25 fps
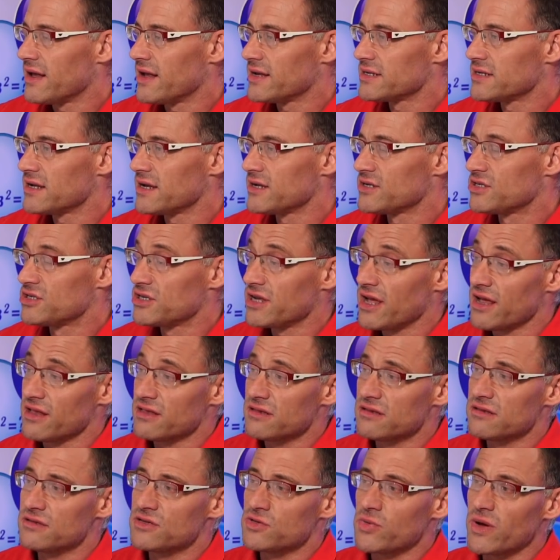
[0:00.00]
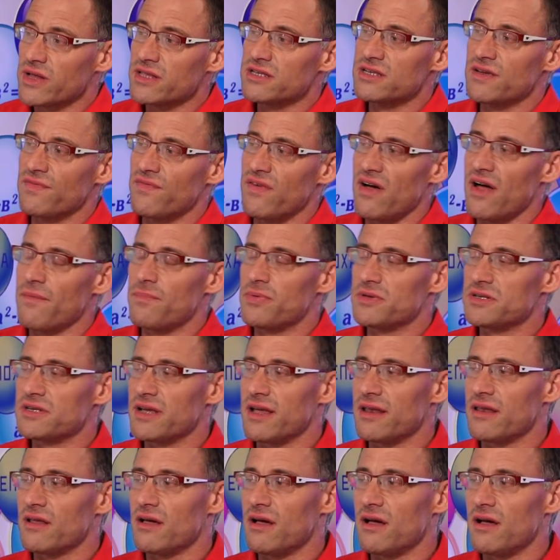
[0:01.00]
as I said,
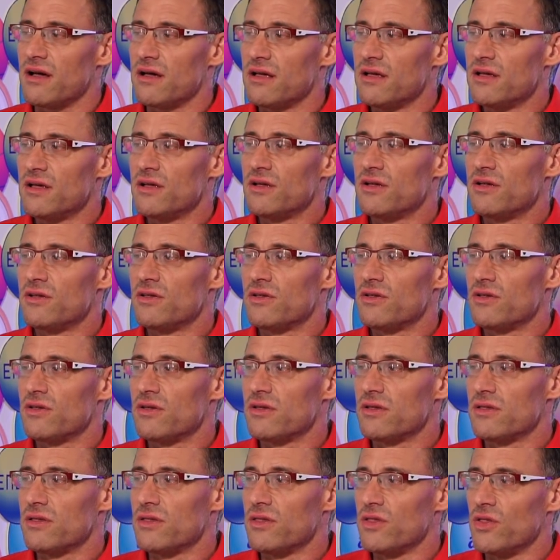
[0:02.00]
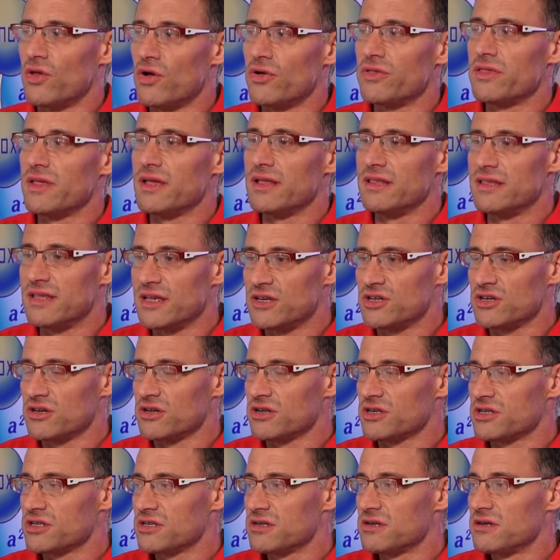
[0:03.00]
25% are
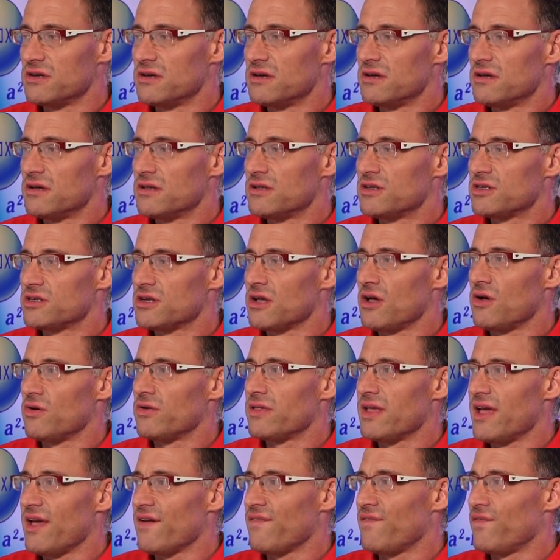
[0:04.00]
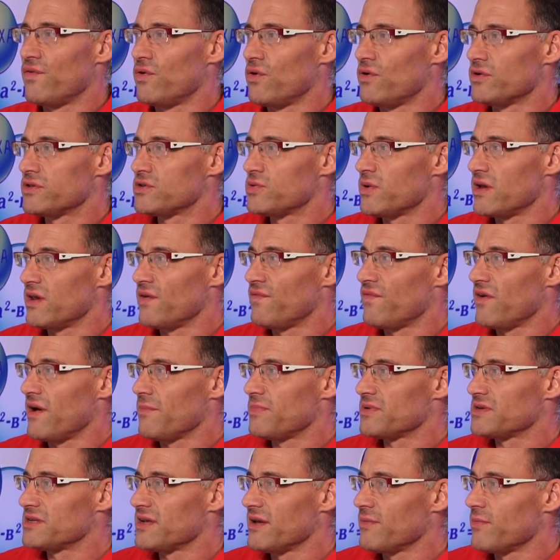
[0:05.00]
non-Indigenous. So therefore,
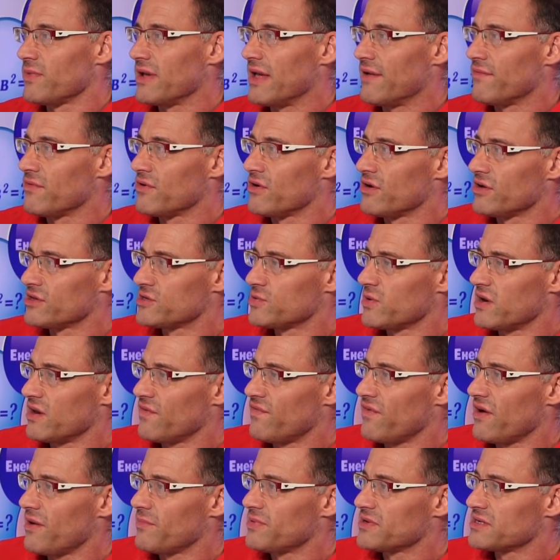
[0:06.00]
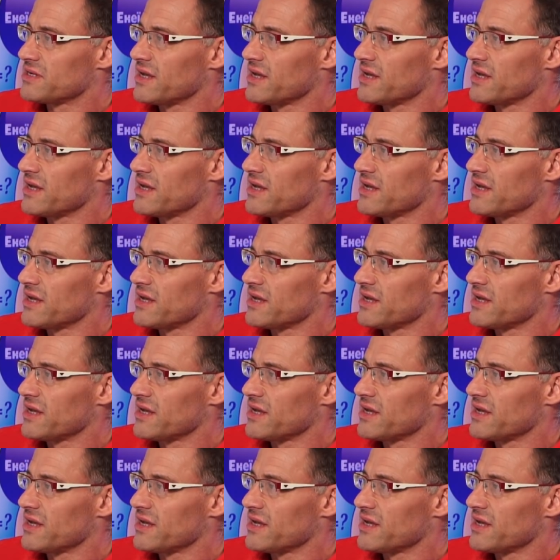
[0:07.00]
25%, we haven't got 25%.